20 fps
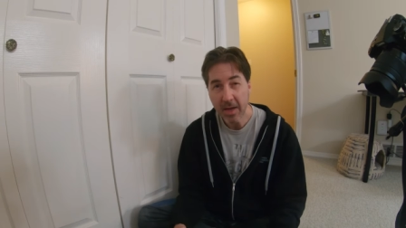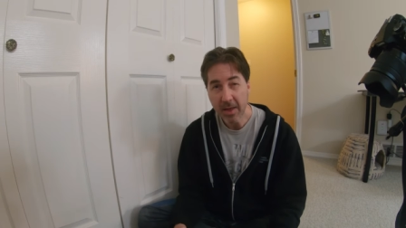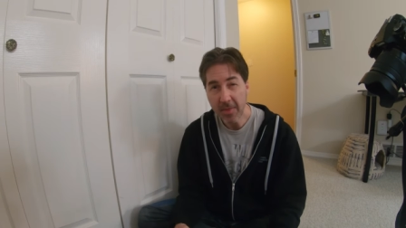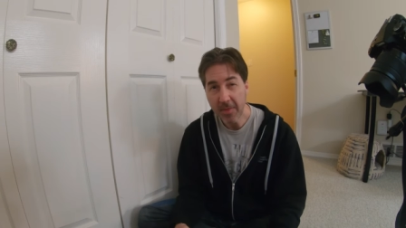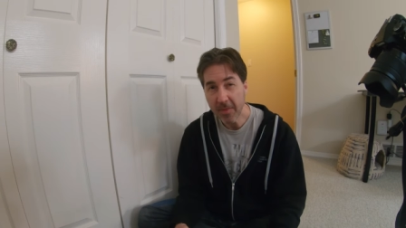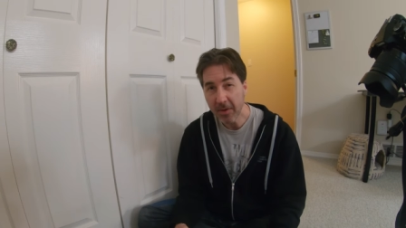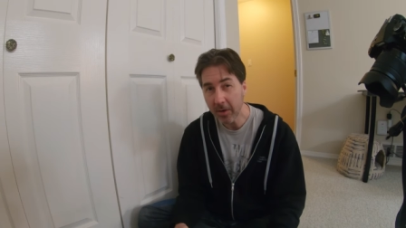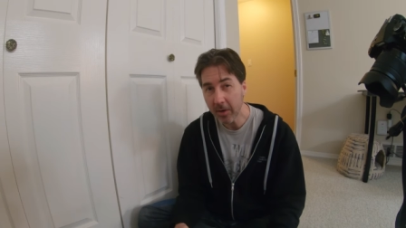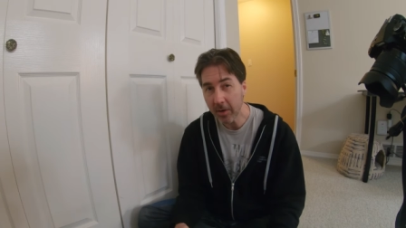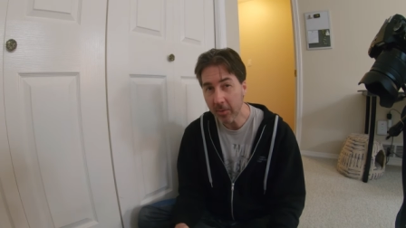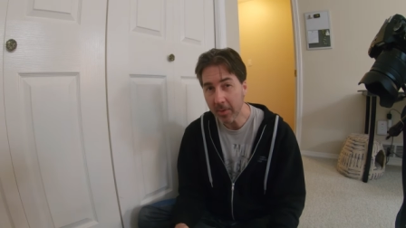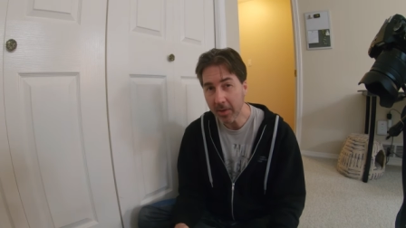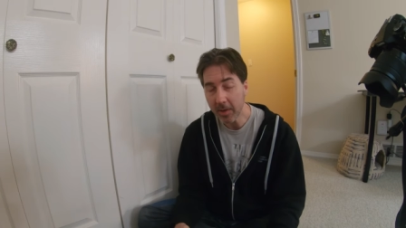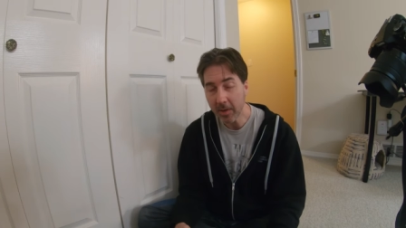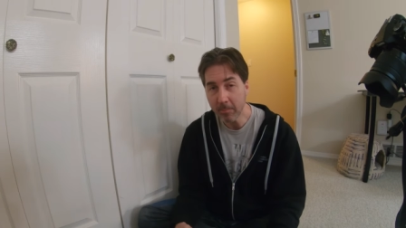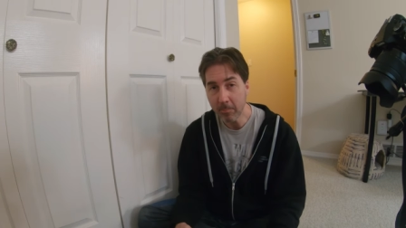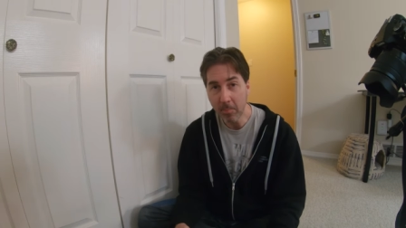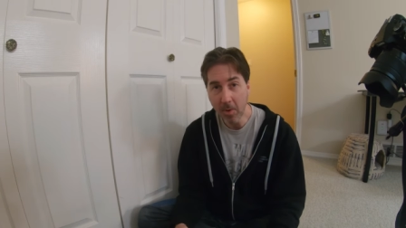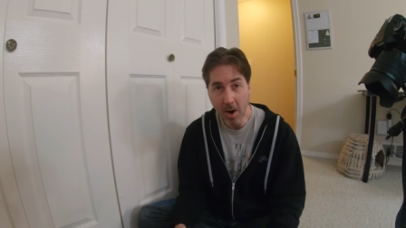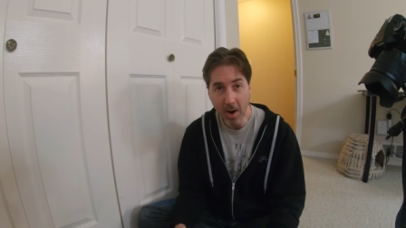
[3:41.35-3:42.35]
In theory, we
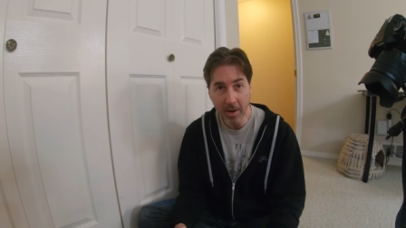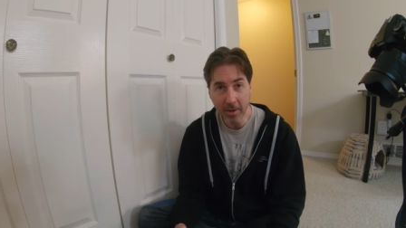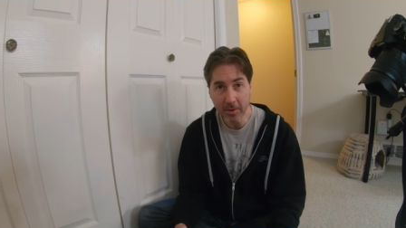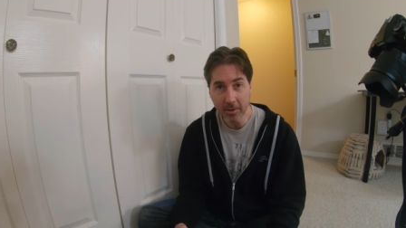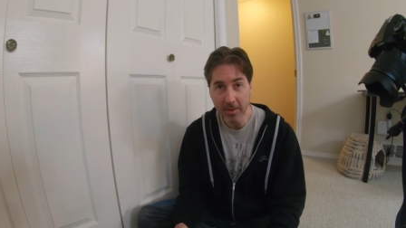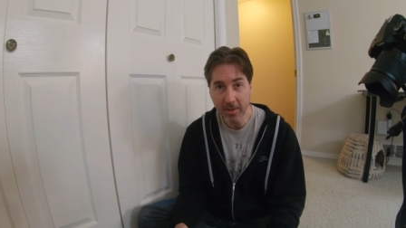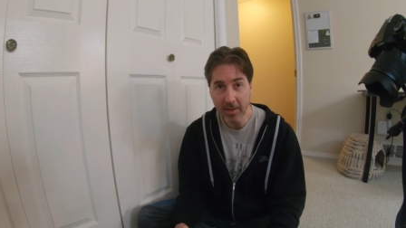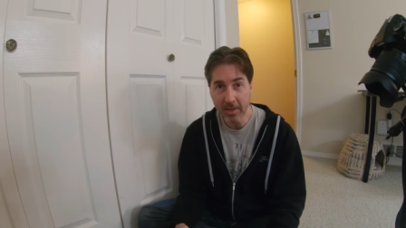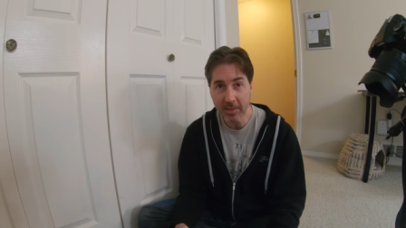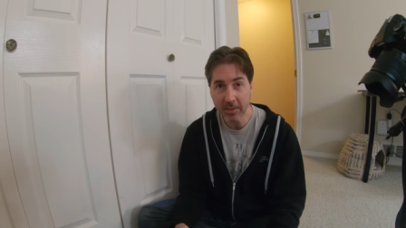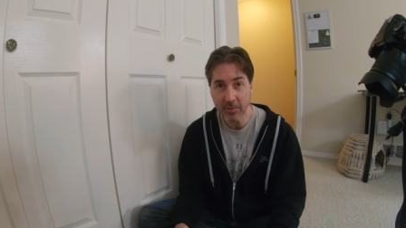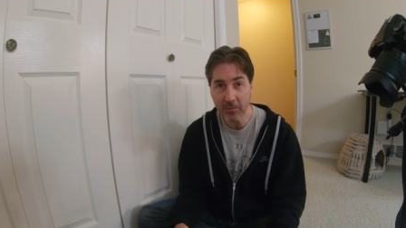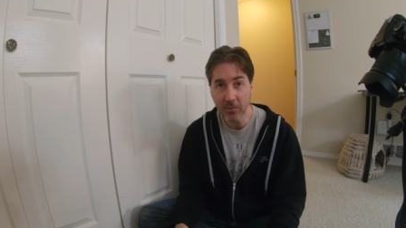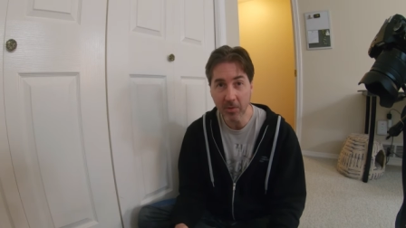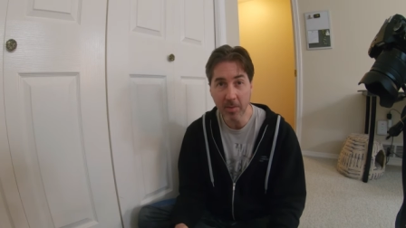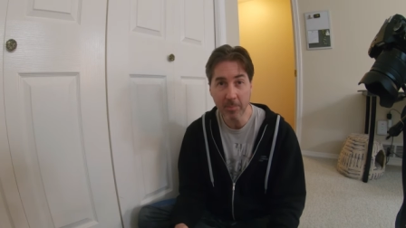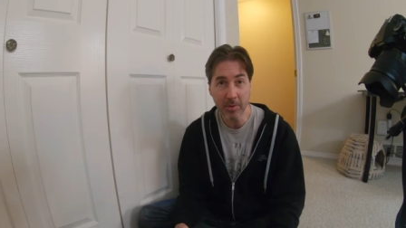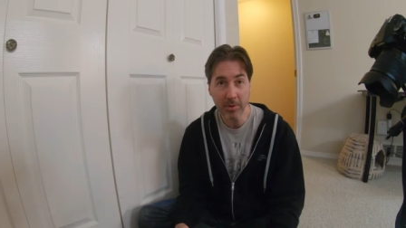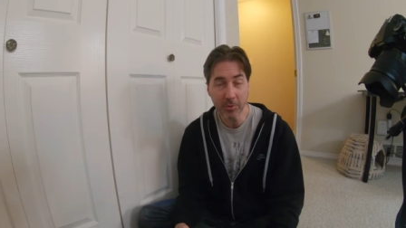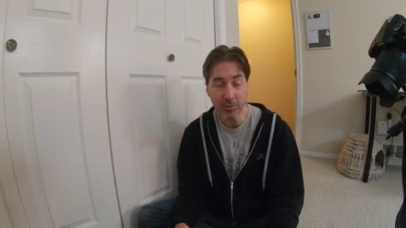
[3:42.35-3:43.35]
could monitor this
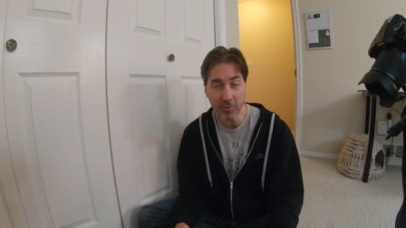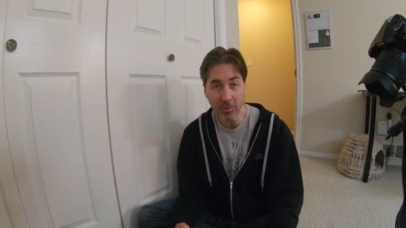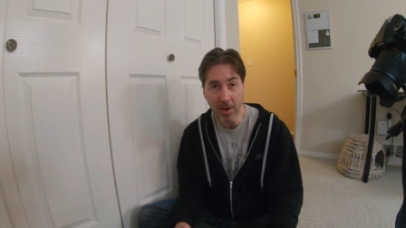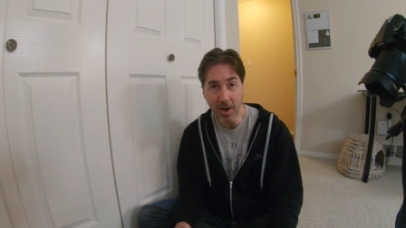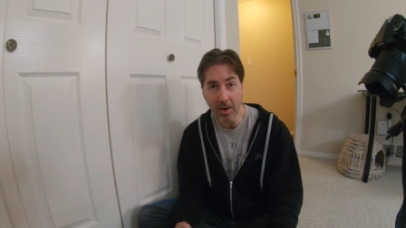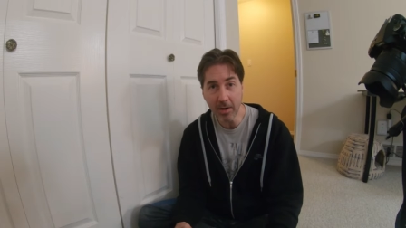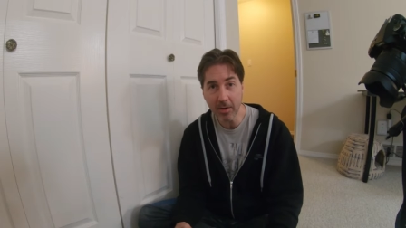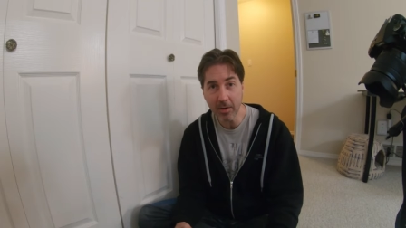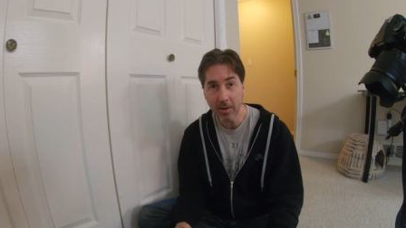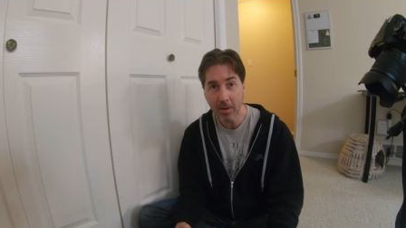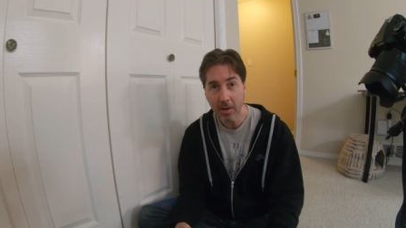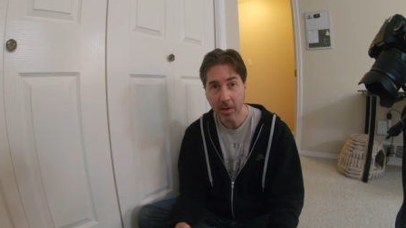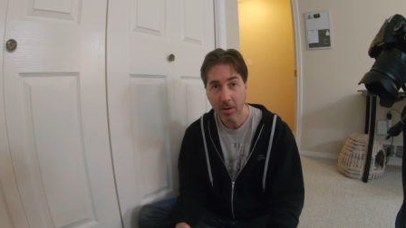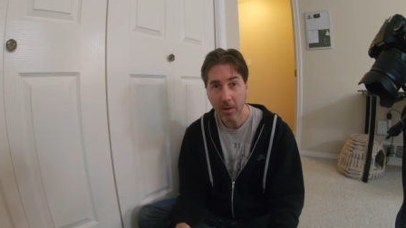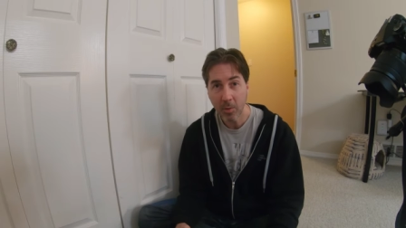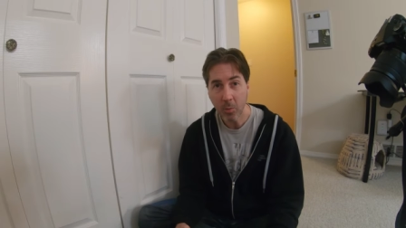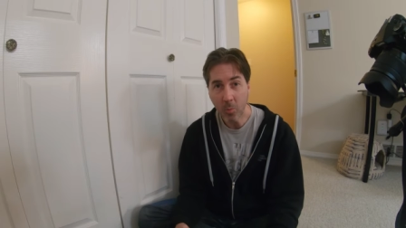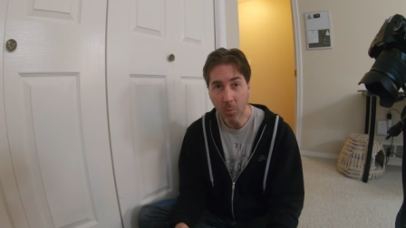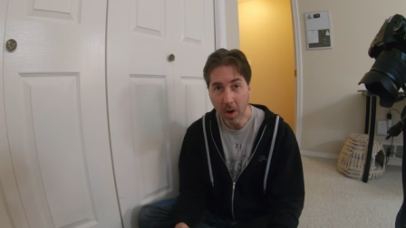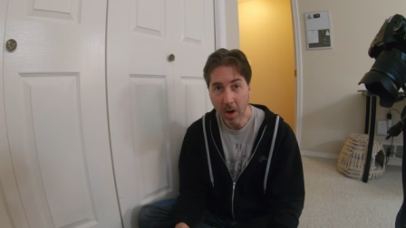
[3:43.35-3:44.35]
from the truck
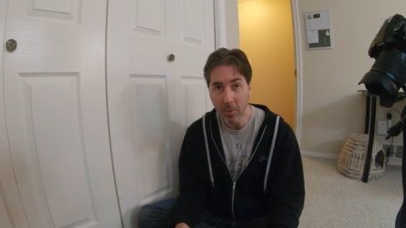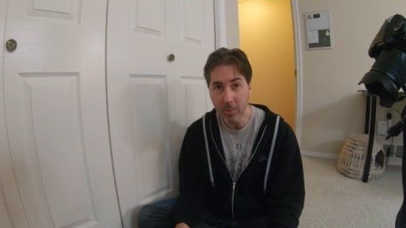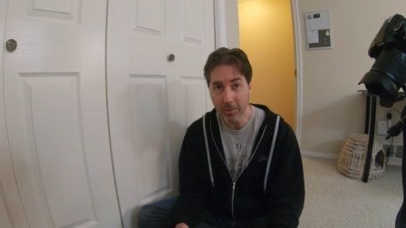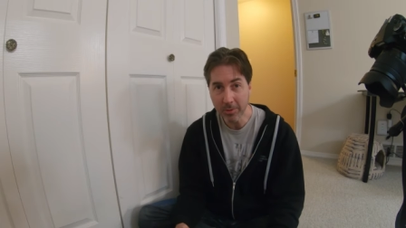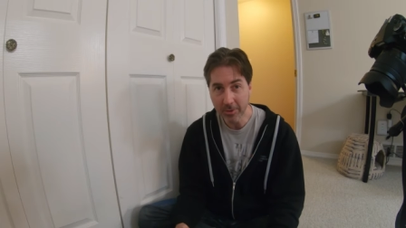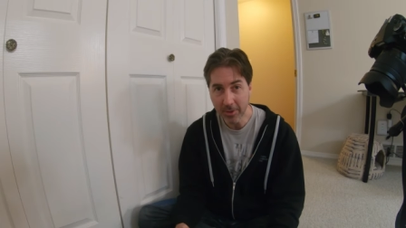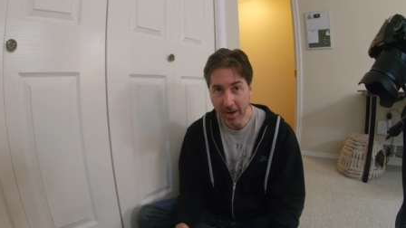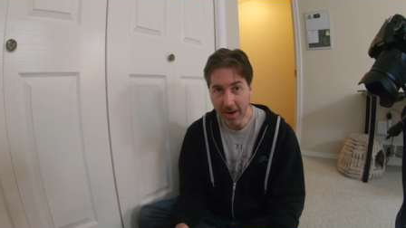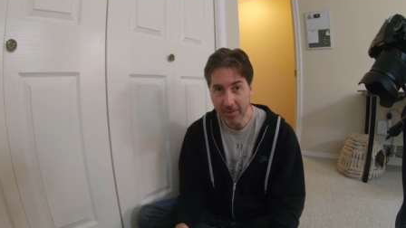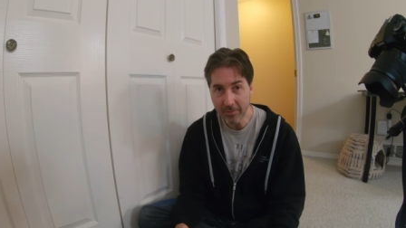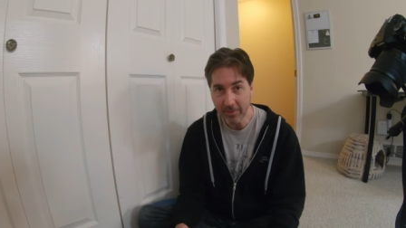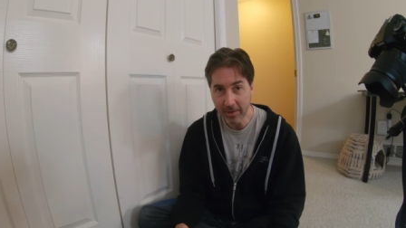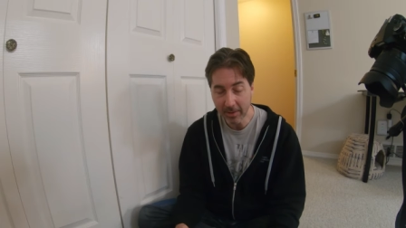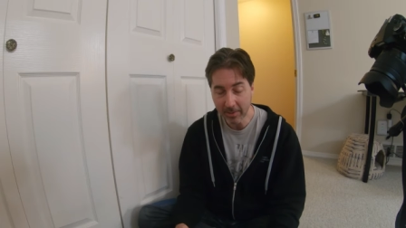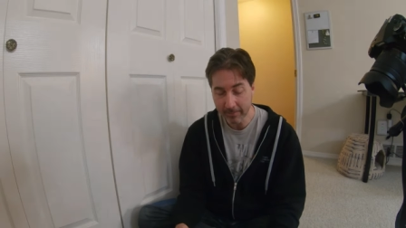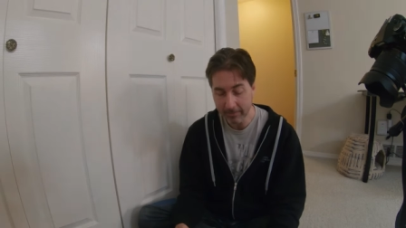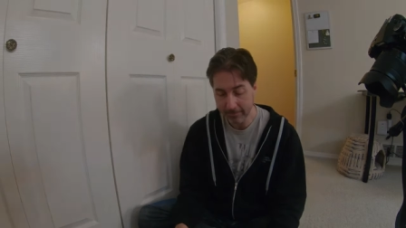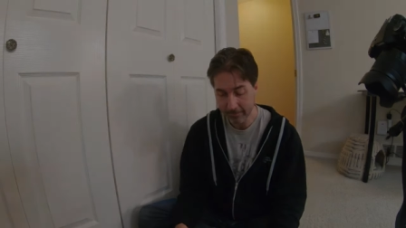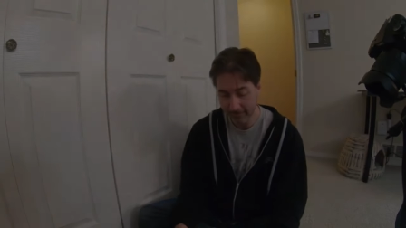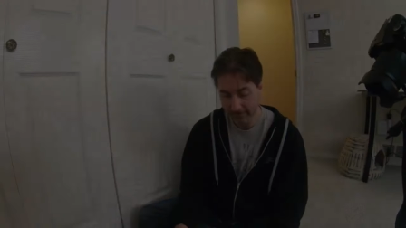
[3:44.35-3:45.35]
while we're driving.